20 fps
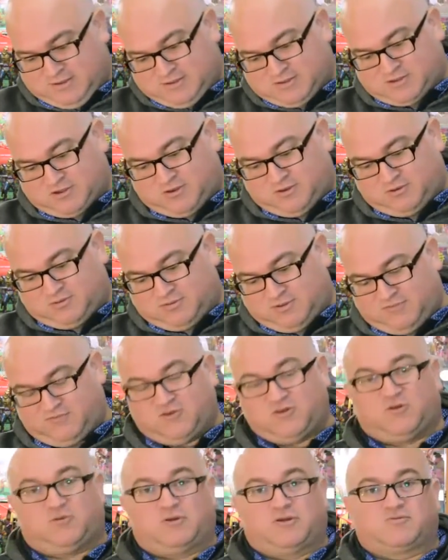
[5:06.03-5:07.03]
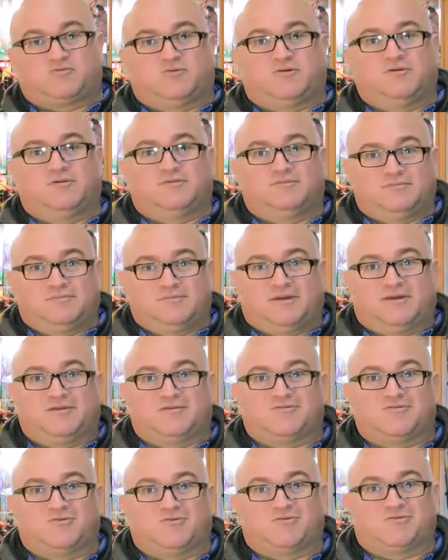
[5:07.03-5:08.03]
So if you know what it's worth, get
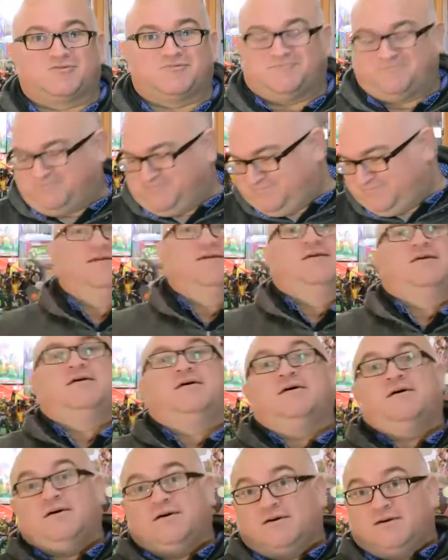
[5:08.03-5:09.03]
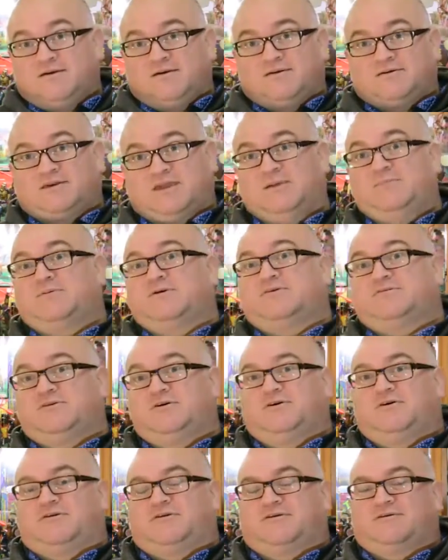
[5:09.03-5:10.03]
in touch. Keeping a
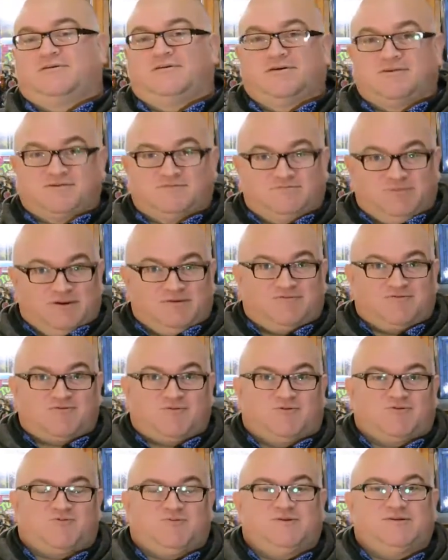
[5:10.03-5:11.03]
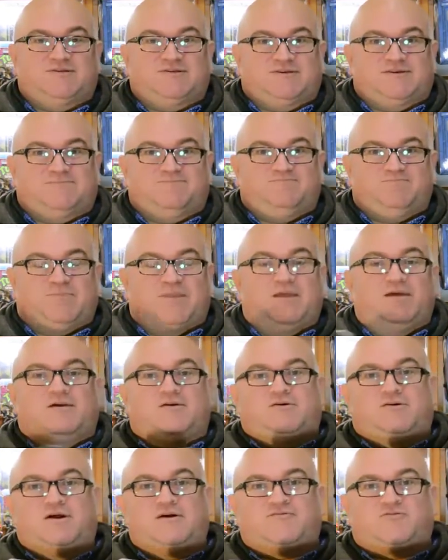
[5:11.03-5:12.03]
dog is a big responsibility.
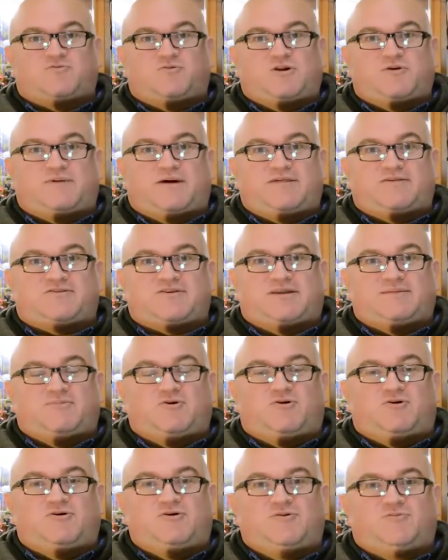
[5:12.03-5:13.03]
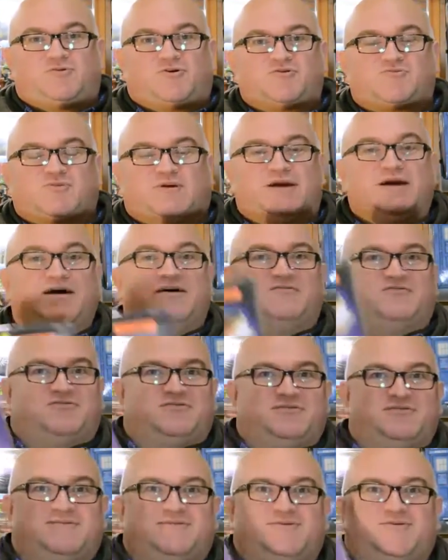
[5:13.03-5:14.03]
You don't have to worry about this anymore, because we have
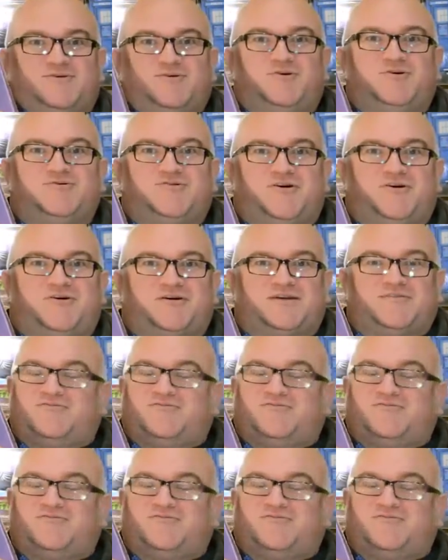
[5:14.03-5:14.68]
your dog.